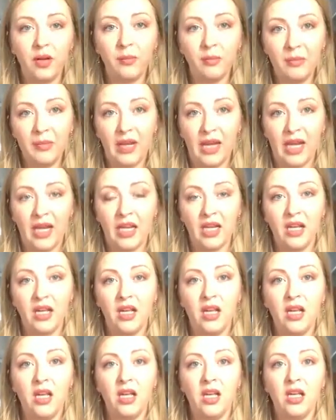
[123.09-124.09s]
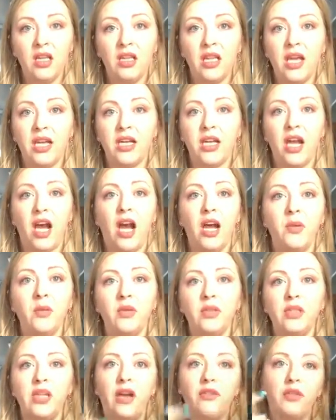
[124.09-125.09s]
for me. Like, I
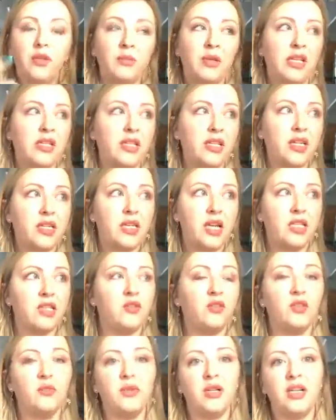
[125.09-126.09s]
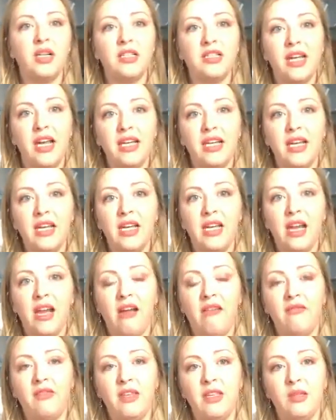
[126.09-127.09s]
will never be successful because I can't
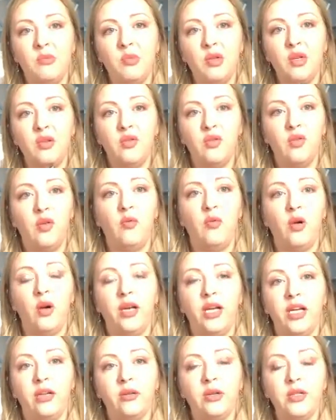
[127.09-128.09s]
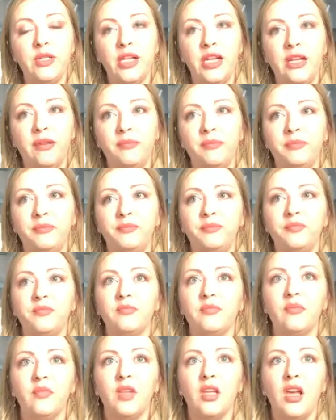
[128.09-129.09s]
have this beautiful morning routine.
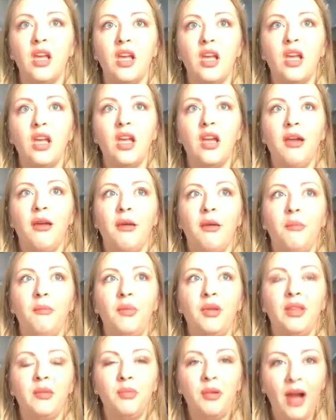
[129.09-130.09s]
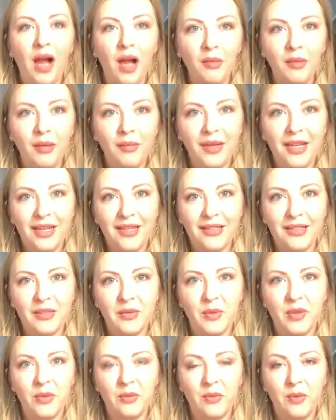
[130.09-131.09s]
But the problem is
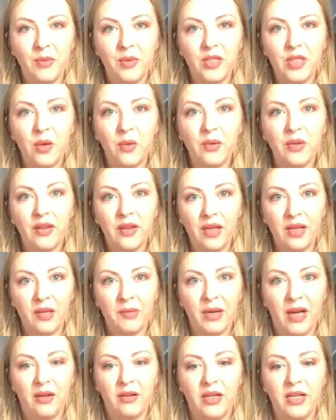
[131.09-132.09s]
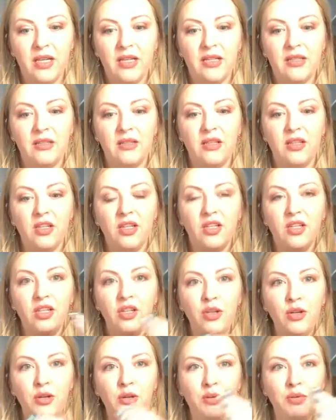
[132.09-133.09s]
what we don't think about is
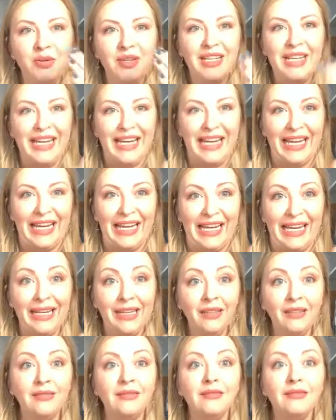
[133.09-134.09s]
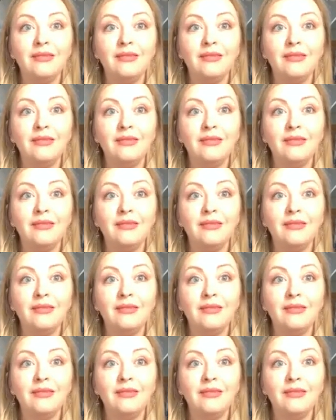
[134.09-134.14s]
you need